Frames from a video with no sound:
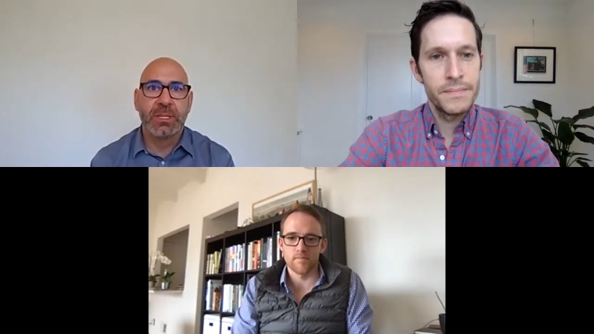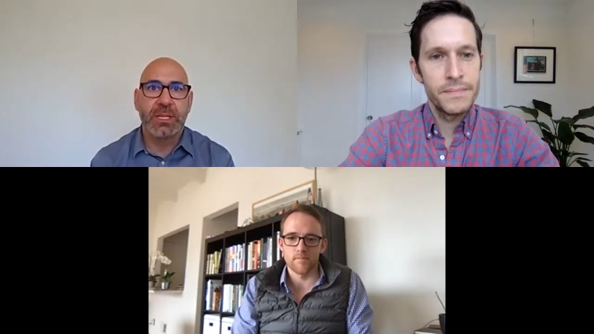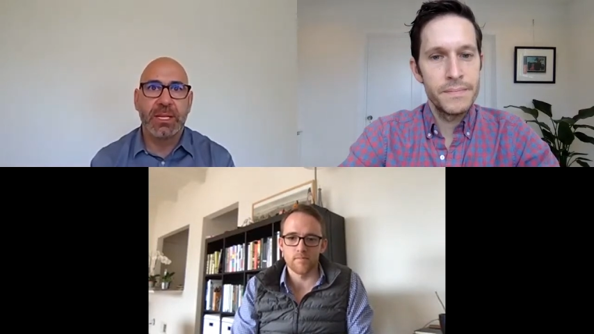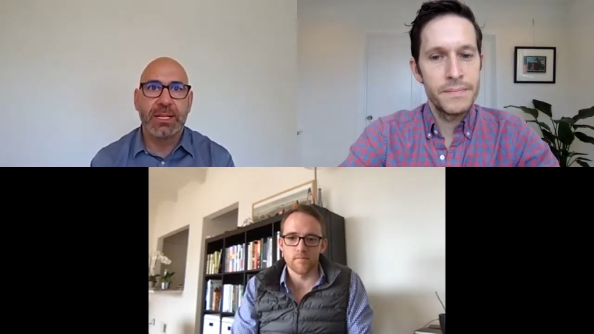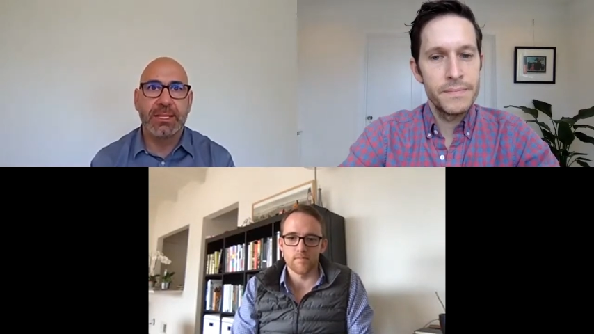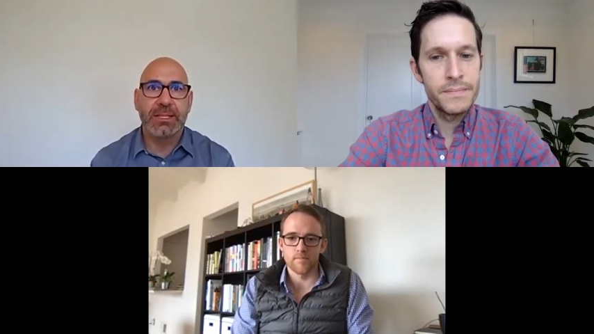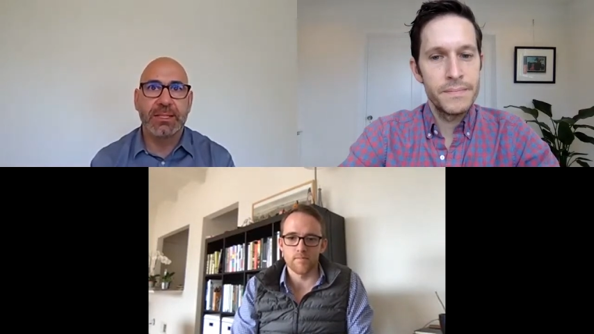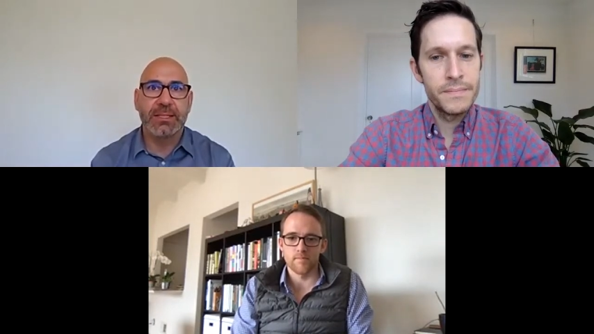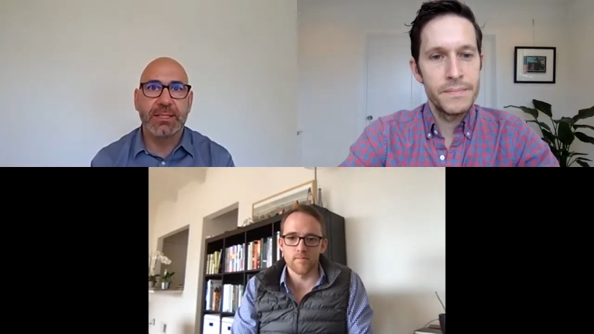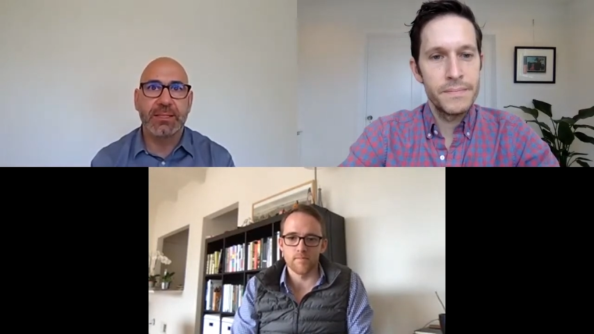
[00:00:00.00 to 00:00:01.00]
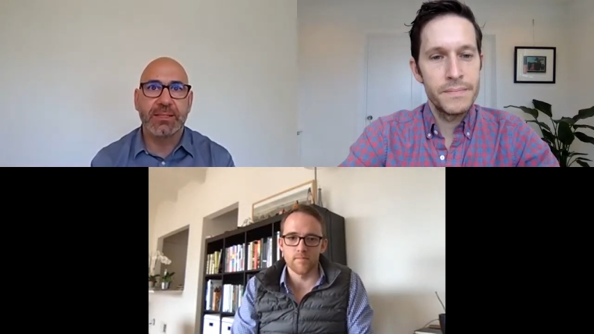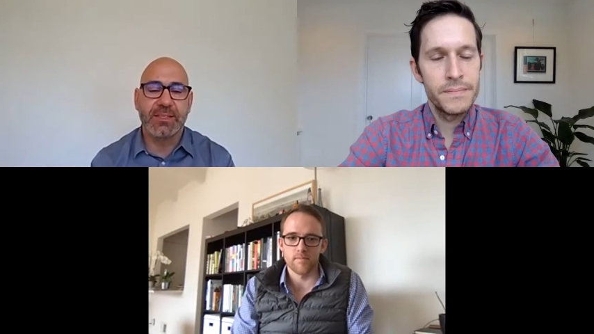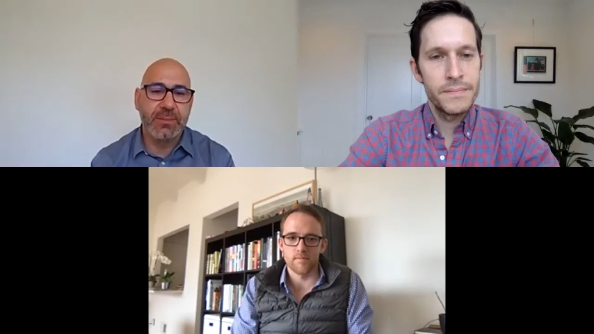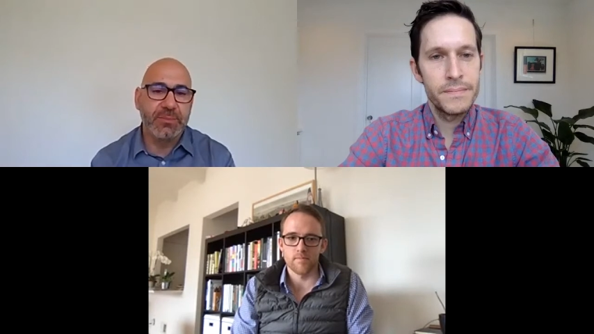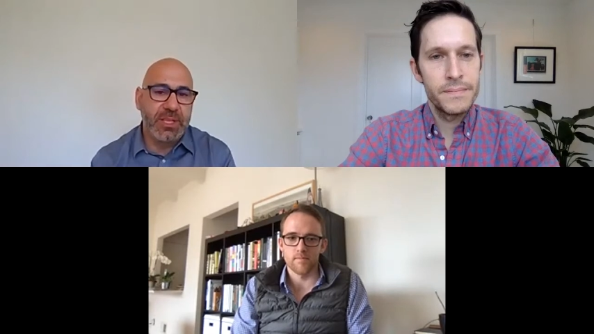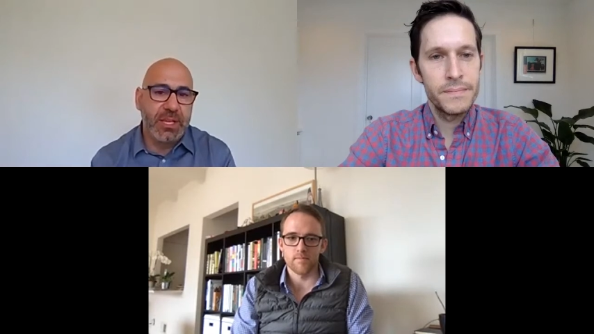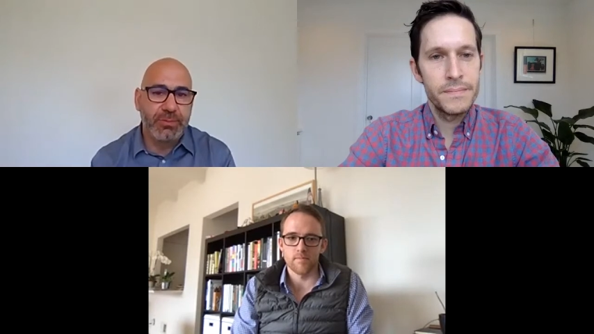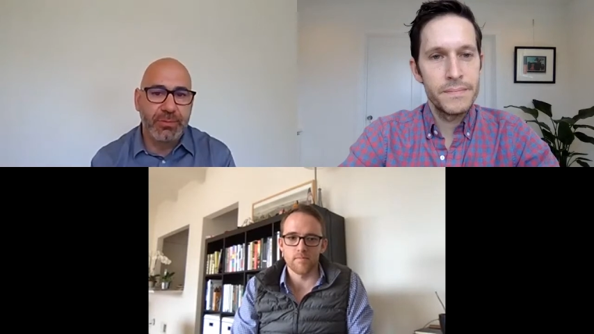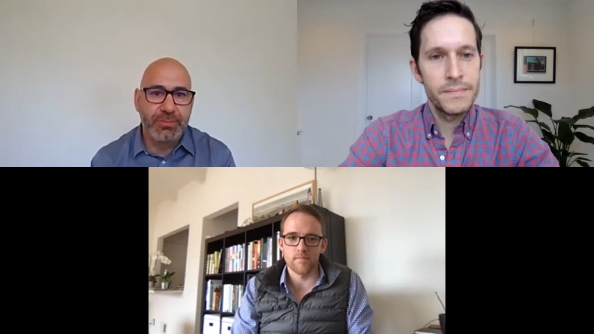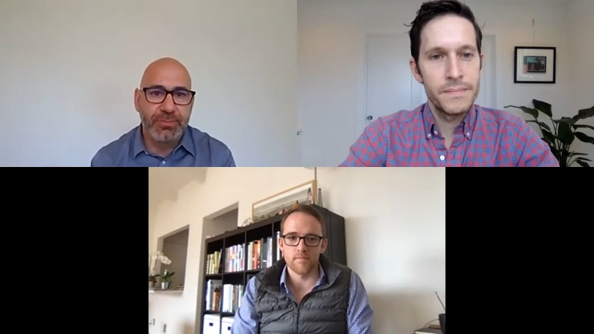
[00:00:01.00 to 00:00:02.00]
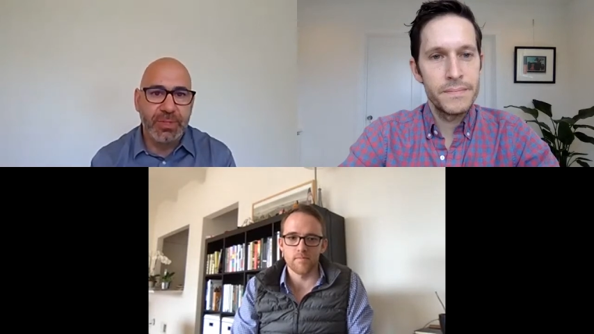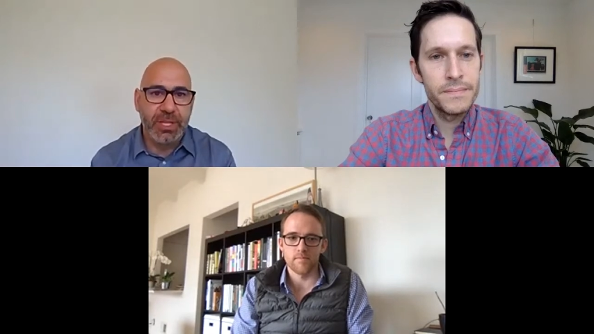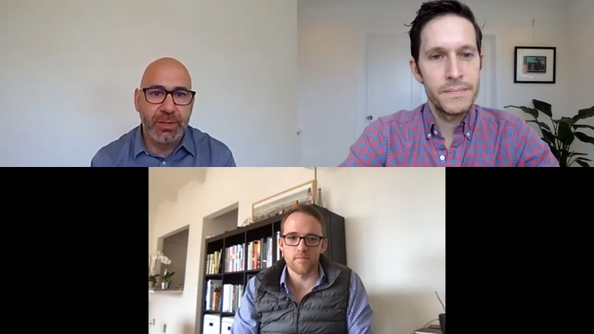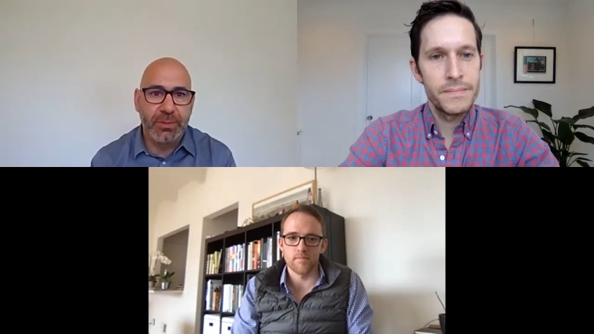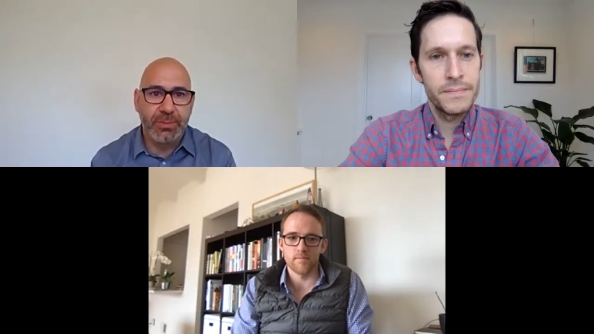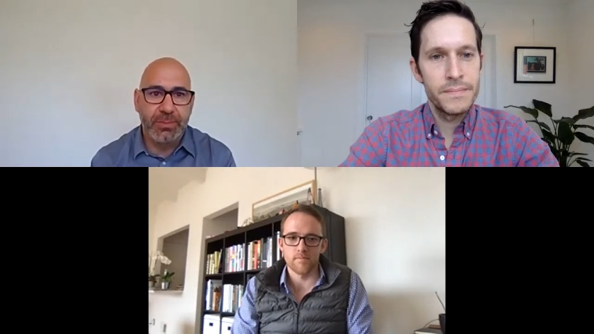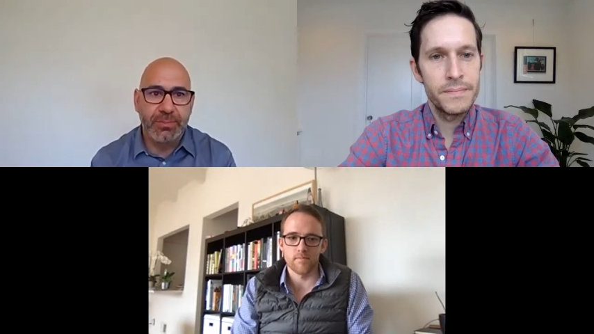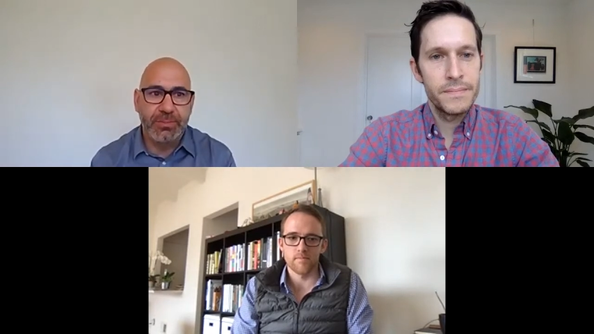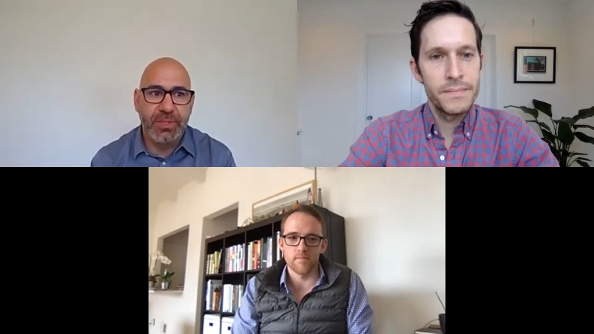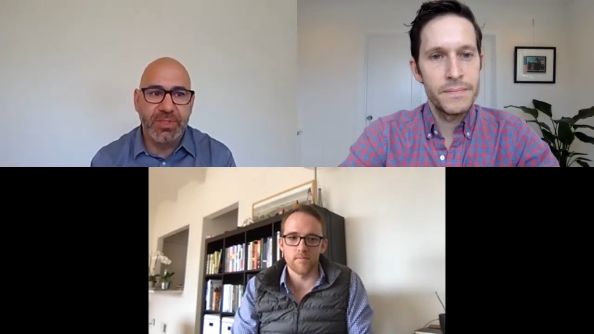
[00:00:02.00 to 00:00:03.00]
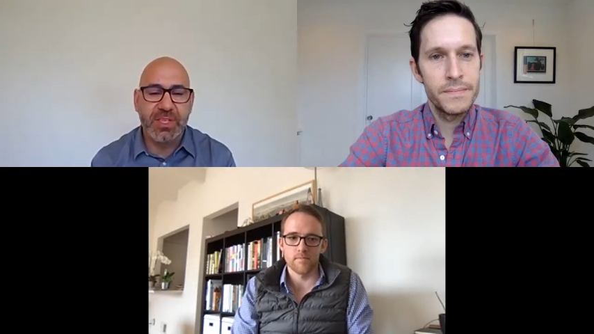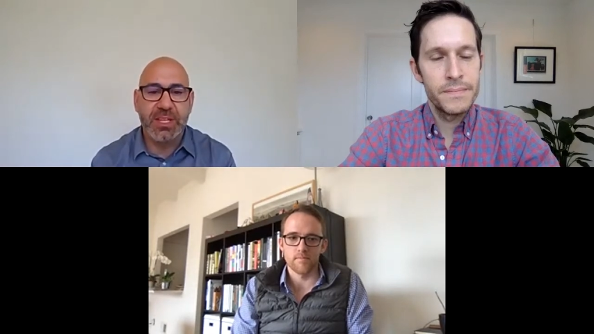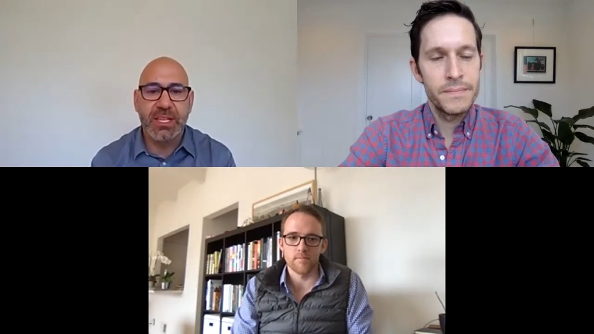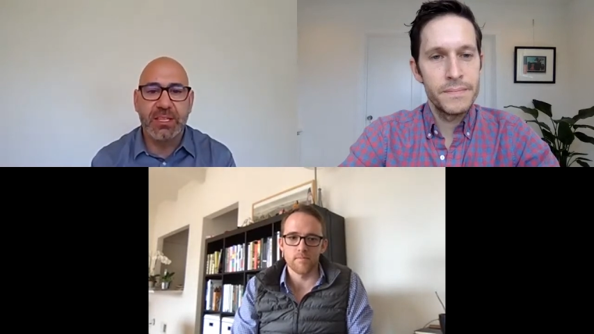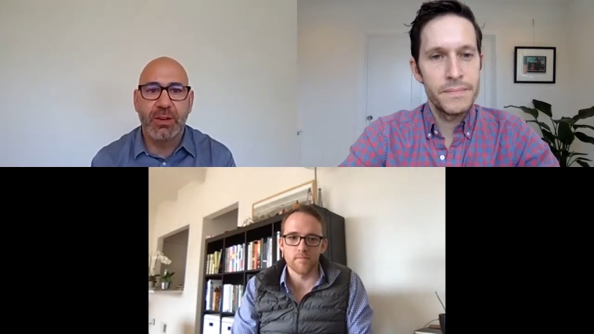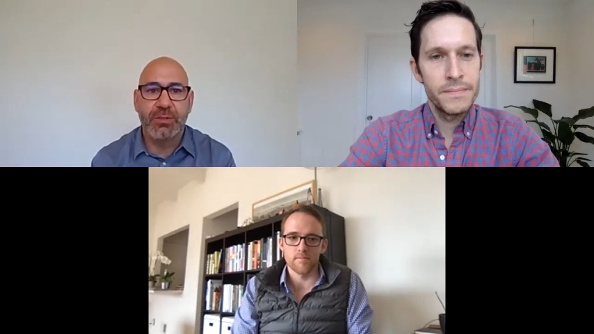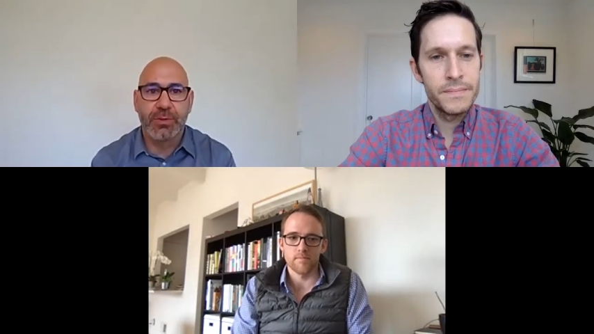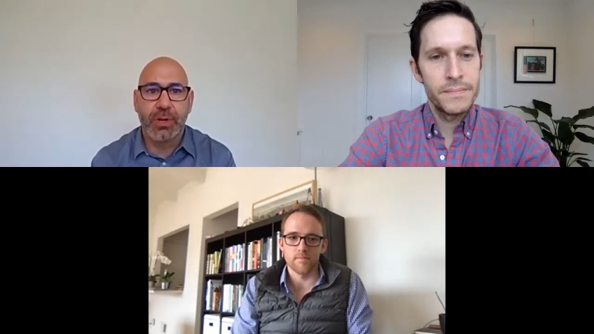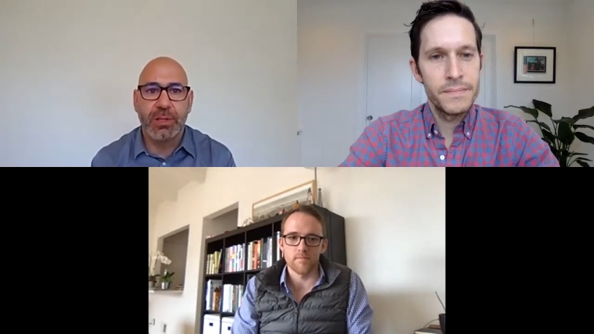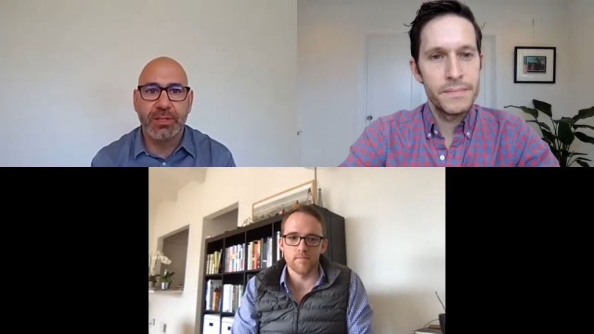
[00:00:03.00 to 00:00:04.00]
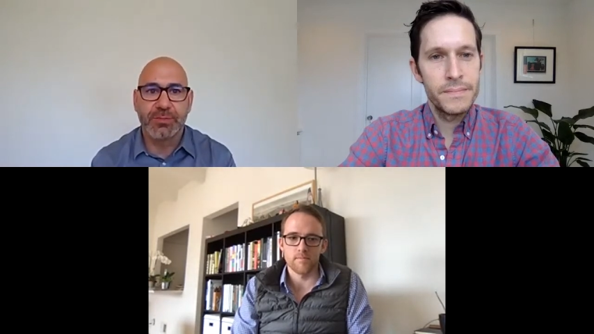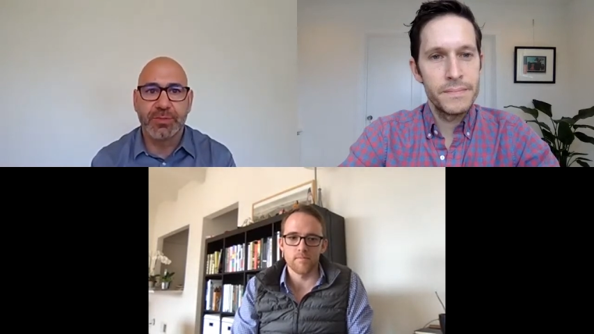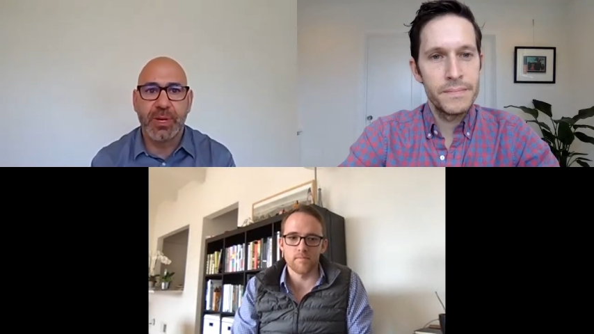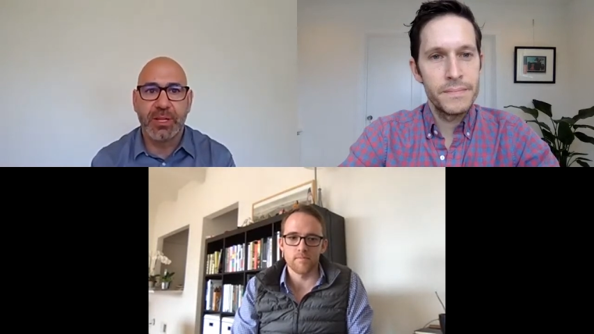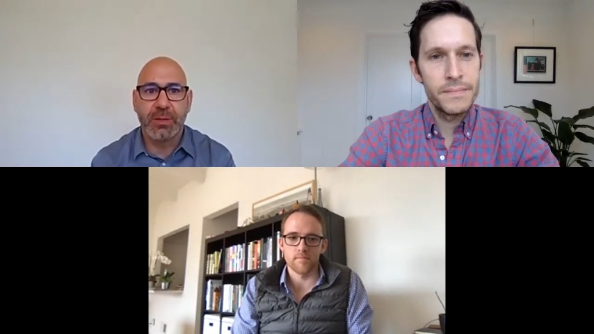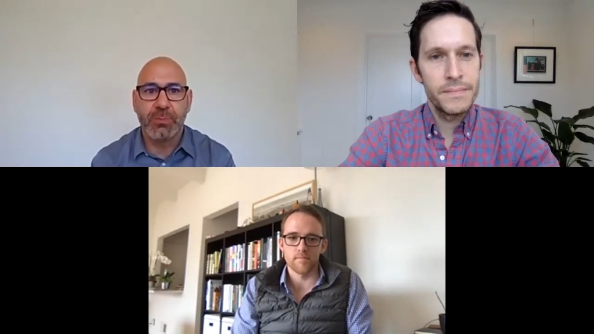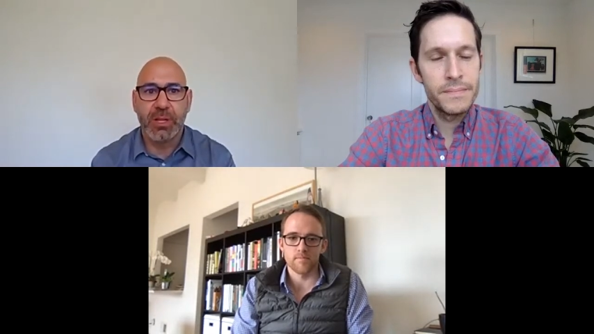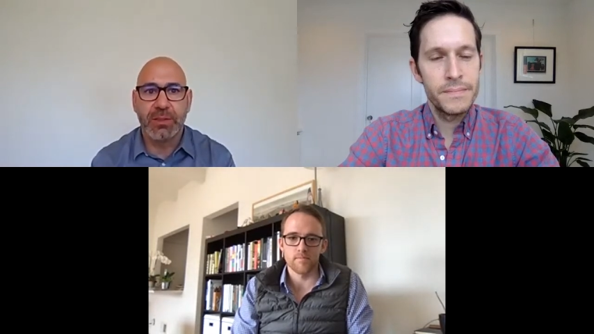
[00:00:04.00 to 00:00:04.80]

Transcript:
Speaker 1: and it seems like you know the city overall is responding well.